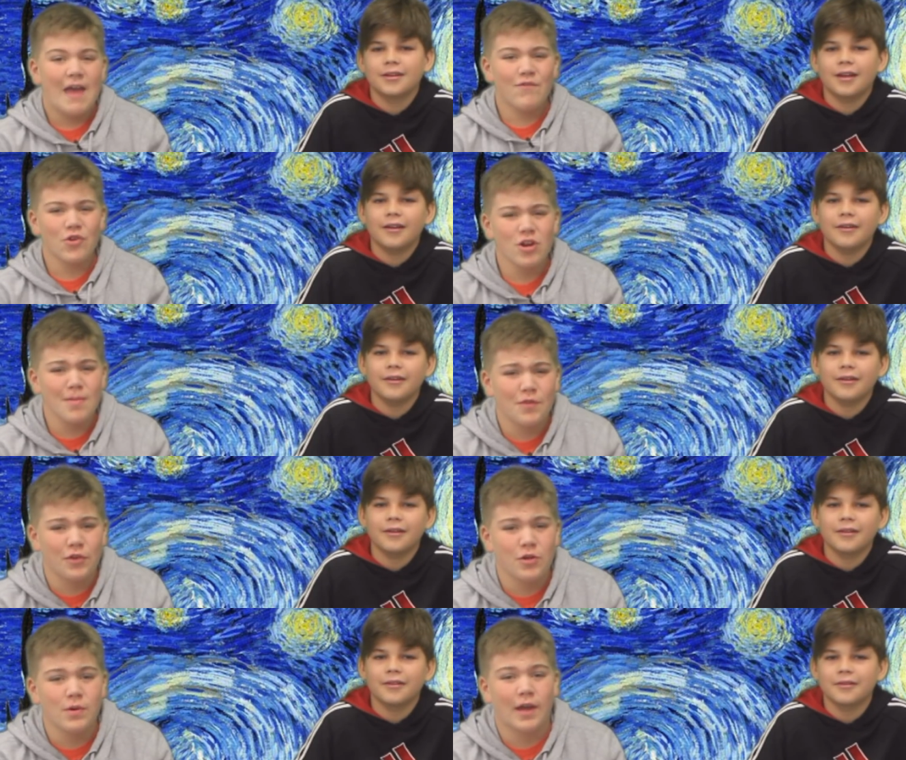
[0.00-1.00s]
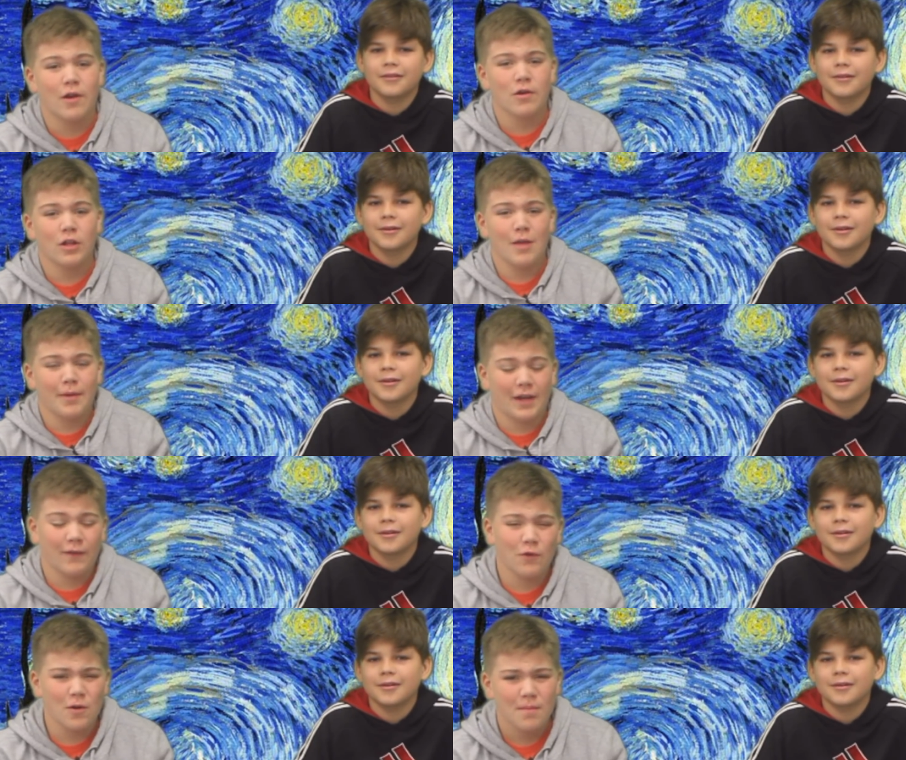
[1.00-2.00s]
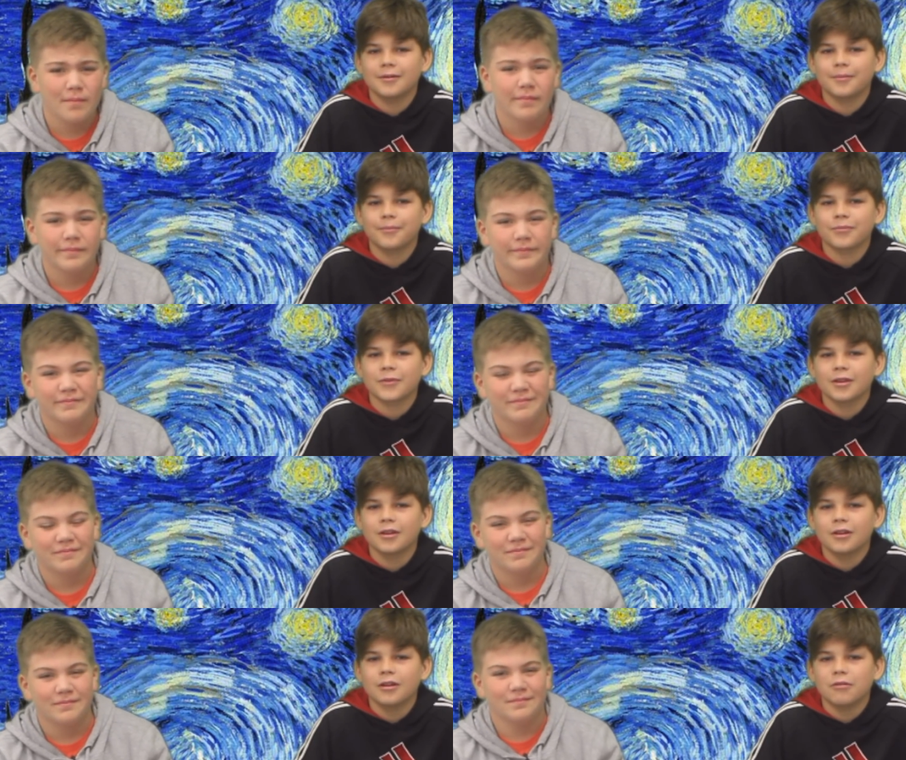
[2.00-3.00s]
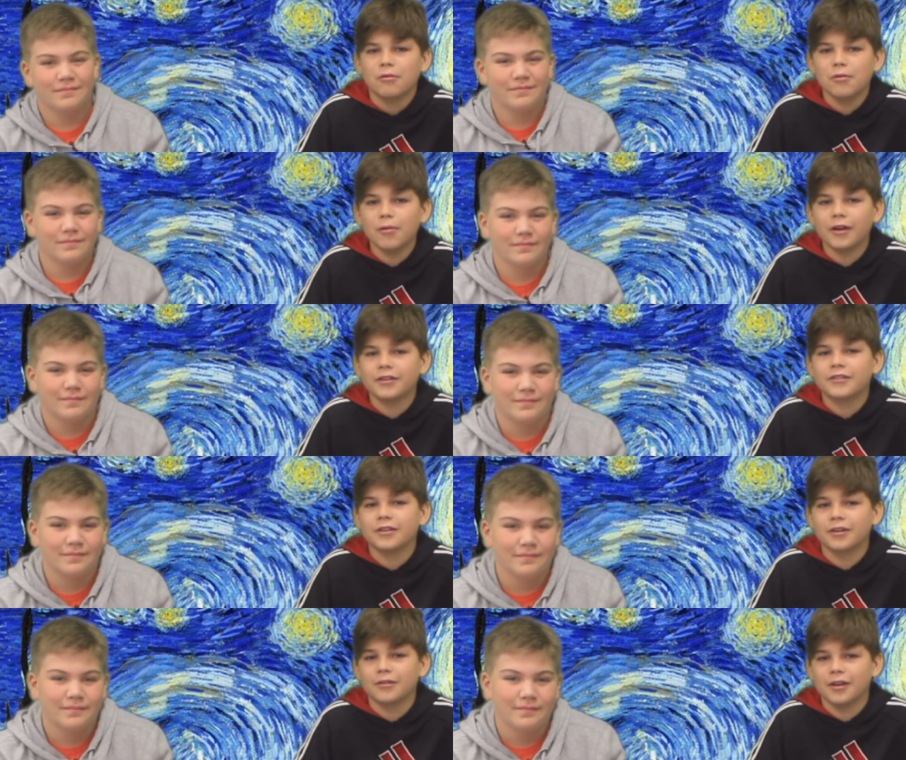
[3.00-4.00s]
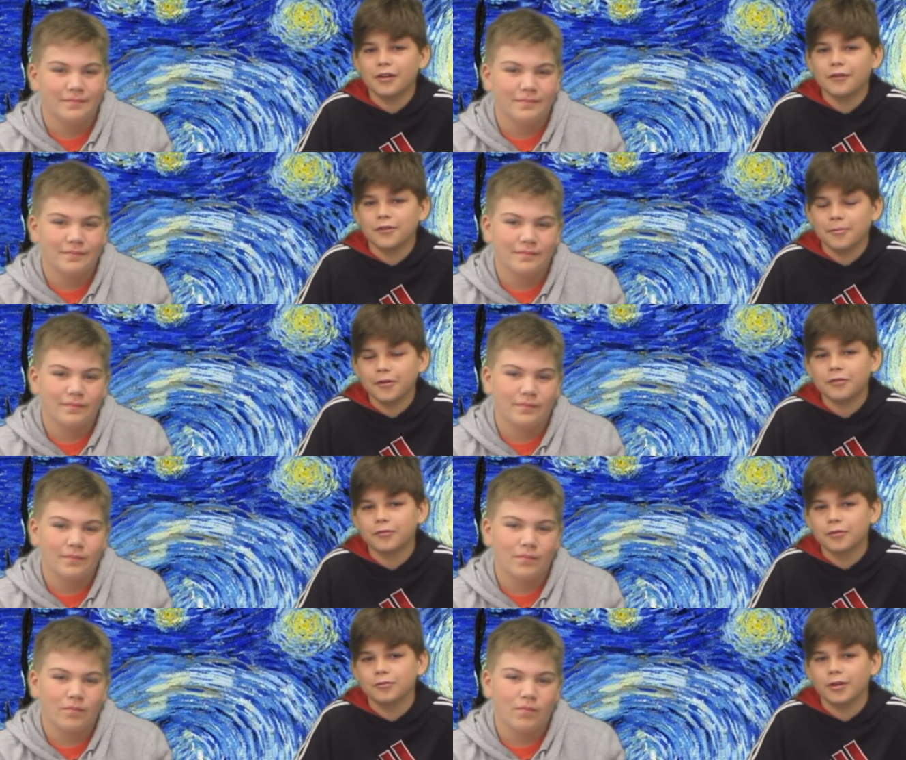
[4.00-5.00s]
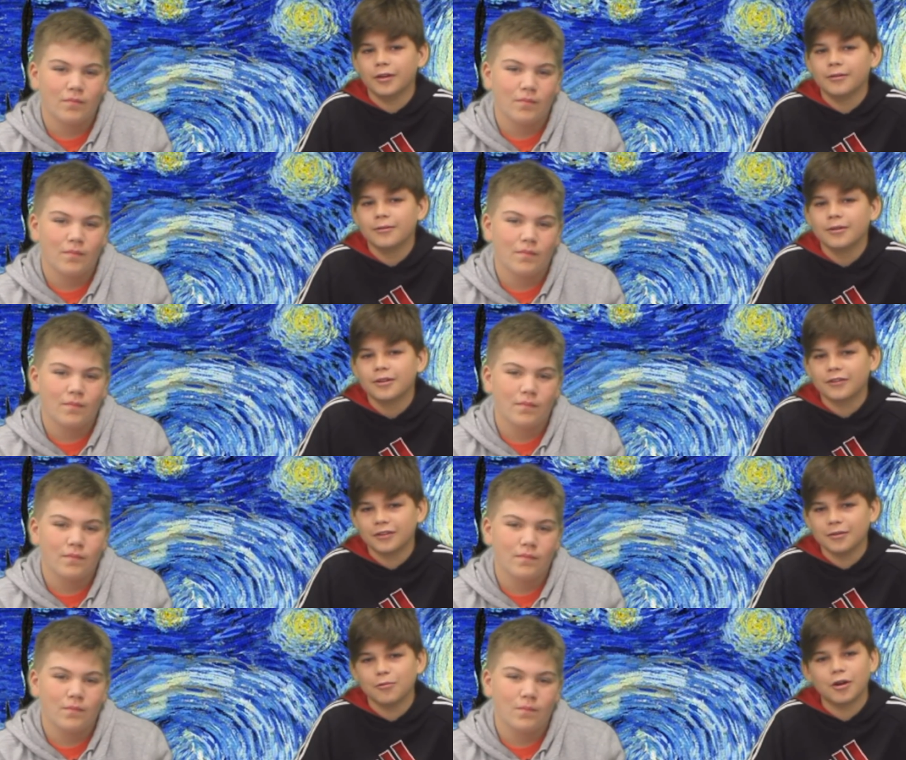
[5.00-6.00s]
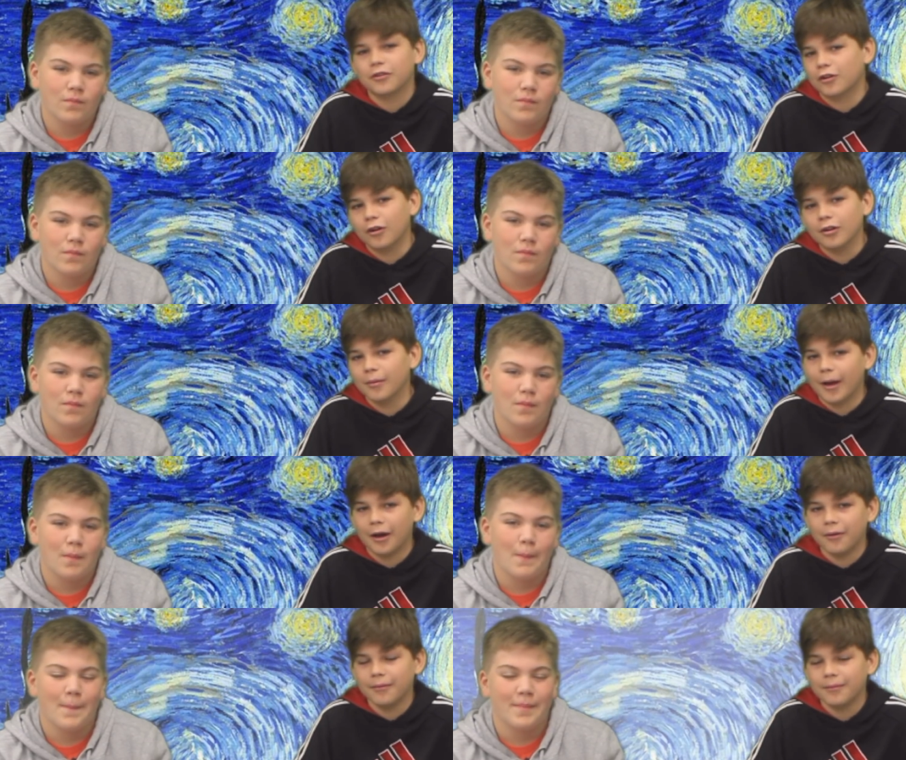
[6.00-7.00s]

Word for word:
Speaker 1: Have you heard about the new Care Club at Nipher? We want to interview Miss Ruedlin to see what it's all about.